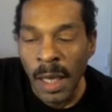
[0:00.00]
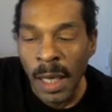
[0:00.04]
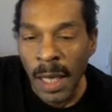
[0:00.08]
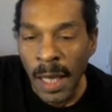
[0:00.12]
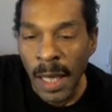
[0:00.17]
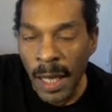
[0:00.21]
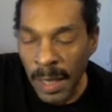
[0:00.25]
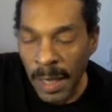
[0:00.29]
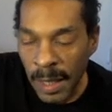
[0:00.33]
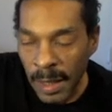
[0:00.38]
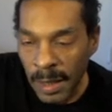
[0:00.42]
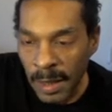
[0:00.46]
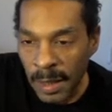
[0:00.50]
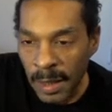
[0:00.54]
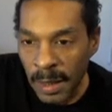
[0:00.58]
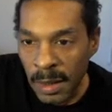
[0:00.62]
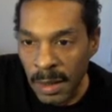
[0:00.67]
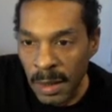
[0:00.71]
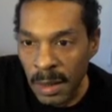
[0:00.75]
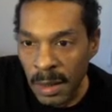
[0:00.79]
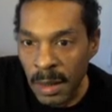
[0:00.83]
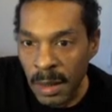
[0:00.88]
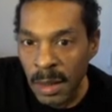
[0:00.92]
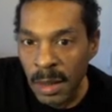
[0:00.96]

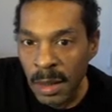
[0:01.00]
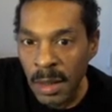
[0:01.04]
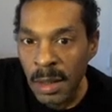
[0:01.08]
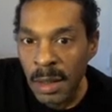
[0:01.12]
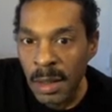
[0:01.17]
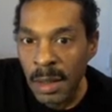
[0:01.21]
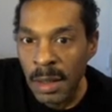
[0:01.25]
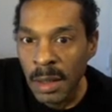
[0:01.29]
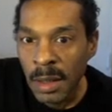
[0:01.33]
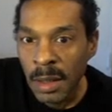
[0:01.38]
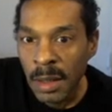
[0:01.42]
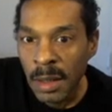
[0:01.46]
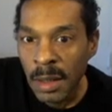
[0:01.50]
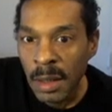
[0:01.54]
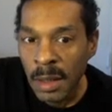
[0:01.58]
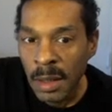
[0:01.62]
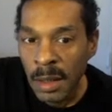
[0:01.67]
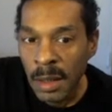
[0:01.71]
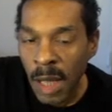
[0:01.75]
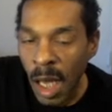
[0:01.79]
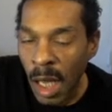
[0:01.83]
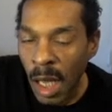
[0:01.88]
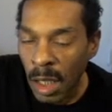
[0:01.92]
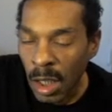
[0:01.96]
and
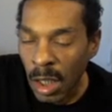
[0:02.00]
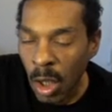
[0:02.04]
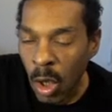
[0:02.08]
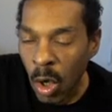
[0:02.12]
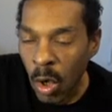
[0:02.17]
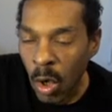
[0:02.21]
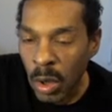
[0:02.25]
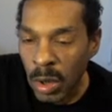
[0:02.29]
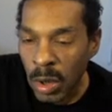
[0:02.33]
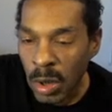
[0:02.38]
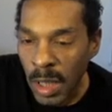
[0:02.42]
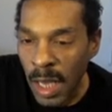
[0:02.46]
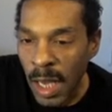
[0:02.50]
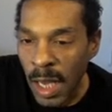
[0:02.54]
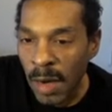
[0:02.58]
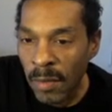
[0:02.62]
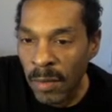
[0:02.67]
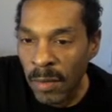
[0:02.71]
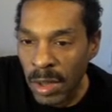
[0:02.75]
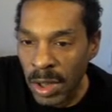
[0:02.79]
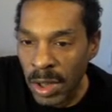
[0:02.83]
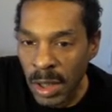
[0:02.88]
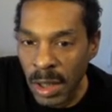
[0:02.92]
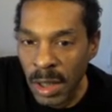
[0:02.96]
dollar cost
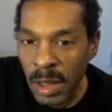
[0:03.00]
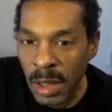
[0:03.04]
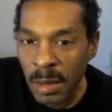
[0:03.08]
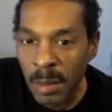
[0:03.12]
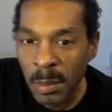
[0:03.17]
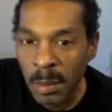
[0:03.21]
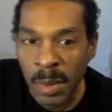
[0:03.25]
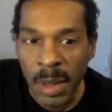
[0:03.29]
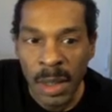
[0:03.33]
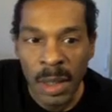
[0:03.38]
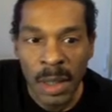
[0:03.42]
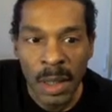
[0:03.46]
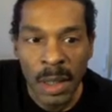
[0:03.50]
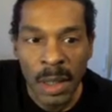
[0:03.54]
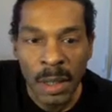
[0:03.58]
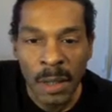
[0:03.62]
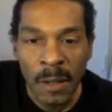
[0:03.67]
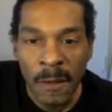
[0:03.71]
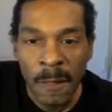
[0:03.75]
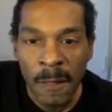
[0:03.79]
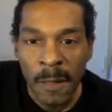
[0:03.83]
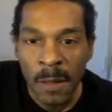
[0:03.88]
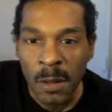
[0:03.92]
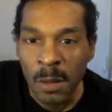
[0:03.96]
average in, meaning
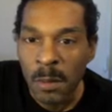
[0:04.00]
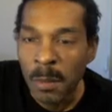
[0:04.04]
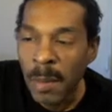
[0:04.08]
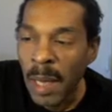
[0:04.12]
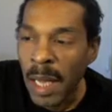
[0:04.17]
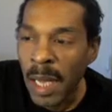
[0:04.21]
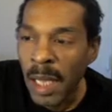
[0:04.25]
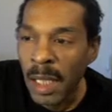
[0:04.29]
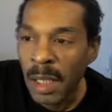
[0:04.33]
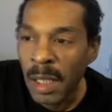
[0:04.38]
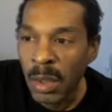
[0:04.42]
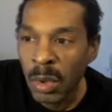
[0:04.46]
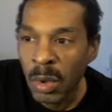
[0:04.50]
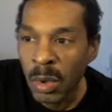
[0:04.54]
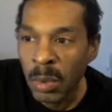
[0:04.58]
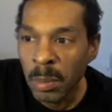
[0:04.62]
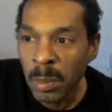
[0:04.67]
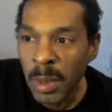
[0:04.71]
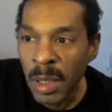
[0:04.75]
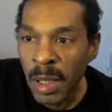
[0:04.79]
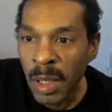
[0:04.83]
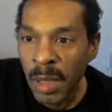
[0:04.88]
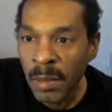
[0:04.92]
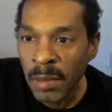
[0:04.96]
you buy a little
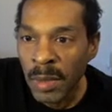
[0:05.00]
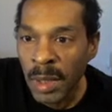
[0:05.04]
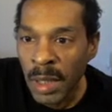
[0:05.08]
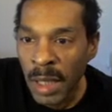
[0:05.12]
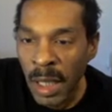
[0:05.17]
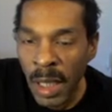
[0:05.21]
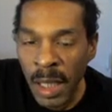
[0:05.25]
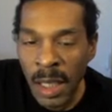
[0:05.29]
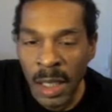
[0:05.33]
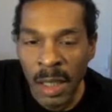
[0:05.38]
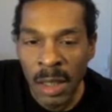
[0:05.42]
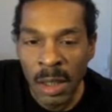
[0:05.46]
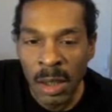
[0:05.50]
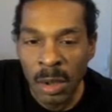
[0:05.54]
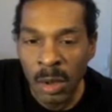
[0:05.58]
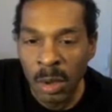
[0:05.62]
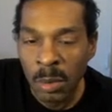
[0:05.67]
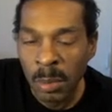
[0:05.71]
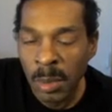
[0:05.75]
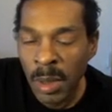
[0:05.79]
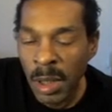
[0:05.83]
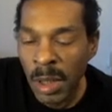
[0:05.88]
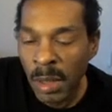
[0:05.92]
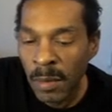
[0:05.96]
bit every day, a little
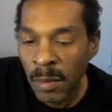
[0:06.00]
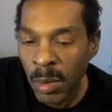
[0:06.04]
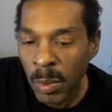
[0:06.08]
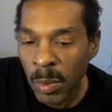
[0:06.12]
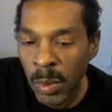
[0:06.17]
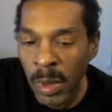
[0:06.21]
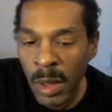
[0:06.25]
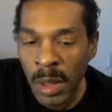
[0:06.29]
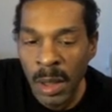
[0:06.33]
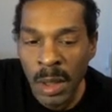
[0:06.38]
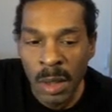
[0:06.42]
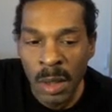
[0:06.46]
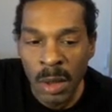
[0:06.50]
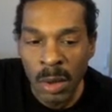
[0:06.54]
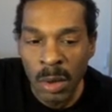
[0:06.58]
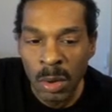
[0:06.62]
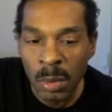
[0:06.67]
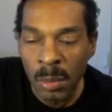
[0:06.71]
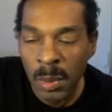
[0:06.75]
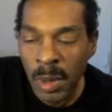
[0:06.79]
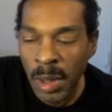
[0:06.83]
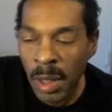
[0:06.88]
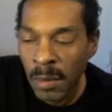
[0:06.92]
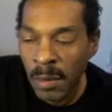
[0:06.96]
bit every week, a little
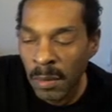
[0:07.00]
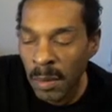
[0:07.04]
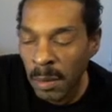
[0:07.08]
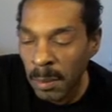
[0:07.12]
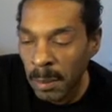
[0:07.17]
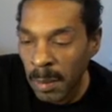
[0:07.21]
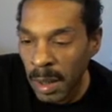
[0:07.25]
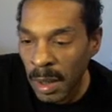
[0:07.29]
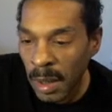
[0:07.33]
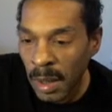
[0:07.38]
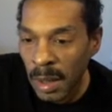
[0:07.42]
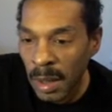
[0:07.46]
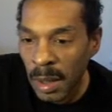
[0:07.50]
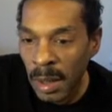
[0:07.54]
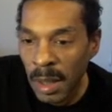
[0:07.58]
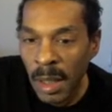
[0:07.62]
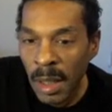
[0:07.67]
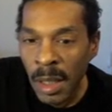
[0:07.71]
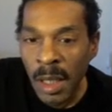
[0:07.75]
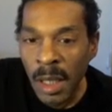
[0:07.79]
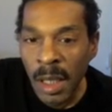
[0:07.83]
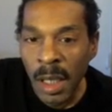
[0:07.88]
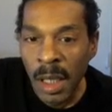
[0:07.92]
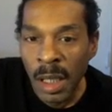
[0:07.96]
bit every month,
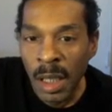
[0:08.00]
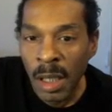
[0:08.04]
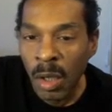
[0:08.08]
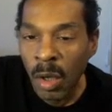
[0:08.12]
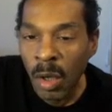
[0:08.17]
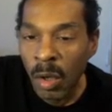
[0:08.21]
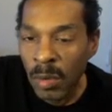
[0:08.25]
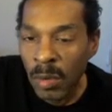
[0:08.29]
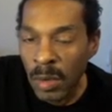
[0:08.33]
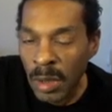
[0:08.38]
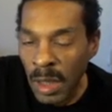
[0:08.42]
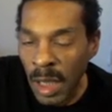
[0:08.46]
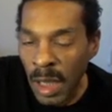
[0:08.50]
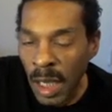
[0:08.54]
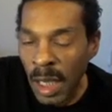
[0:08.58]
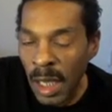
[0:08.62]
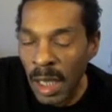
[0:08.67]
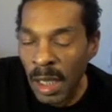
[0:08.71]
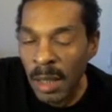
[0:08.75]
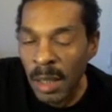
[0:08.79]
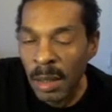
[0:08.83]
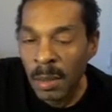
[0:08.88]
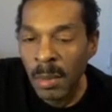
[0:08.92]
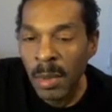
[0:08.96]
and then over
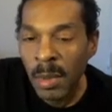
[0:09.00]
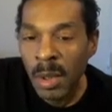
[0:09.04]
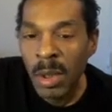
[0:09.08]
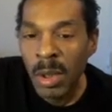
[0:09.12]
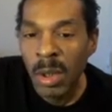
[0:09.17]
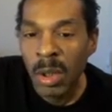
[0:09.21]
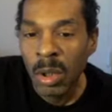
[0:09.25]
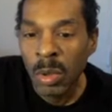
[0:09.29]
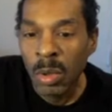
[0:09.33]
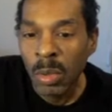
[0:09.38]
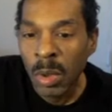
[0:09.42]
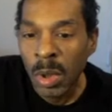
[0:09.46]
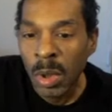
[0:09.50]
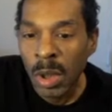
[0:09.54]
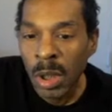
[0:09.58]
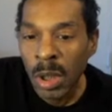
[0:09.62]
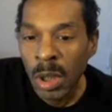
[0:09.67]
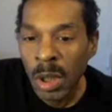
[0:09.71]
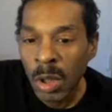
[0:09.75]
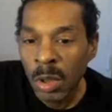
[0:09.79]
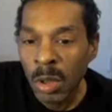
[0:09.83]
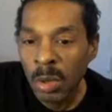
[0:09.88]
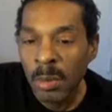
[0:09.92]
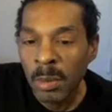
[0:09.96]
time you will
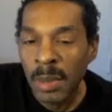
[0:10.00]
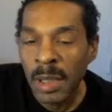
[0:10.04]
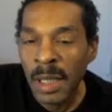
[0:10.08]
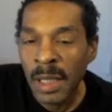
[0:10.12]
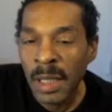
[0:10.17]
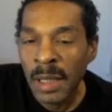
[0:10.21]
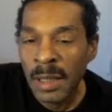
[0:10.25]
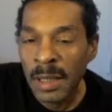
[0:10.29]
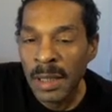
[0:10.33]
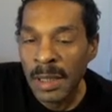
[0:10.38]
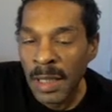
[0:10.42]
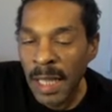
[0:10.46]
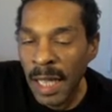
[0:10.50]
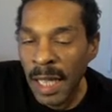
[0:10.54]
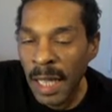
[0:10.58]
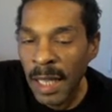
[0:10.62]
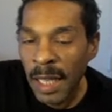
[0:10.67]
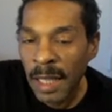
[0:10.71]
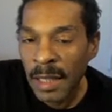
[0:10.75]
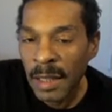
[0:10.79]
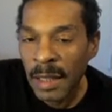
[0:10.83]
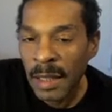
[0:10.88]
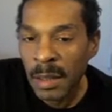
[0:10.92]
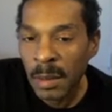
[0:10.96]
accumulate a
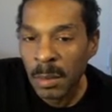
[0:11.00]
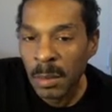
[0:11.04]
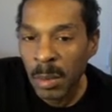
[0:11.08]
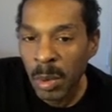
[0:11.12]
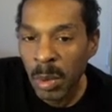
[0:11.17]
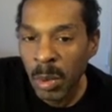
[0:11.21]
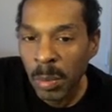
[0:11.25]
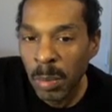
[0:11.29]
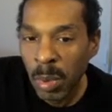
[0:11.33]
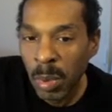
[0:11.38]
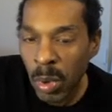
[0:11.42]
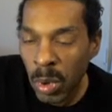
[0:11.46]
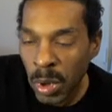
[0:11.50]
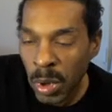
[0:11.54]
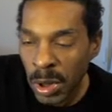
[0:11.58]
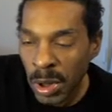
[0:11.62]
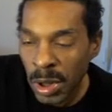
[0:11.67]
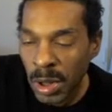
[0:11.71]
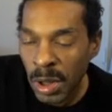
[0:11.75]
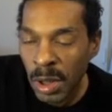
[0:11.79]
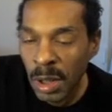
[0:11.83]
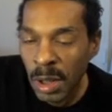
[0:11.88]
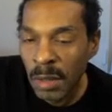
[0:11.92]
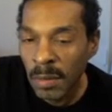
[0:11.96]
sizable
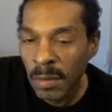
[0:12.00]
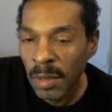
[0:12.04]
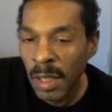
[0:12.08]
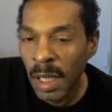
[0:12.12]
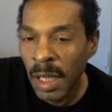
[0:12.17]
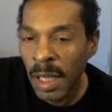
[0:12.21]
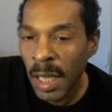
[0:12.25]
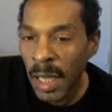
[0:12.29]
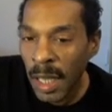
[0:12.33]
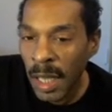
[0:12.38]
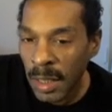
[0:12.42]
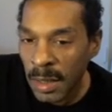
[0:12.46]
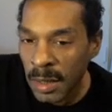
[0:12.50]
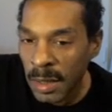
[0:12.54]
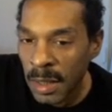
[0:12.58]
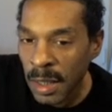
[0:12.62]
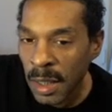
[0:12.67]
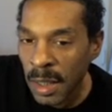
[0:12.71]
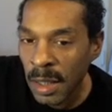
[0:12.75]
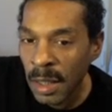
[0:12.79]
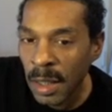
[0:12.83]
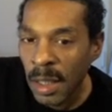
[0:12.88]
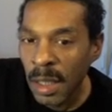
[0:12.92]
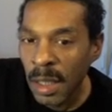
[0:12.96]
portion of that asset.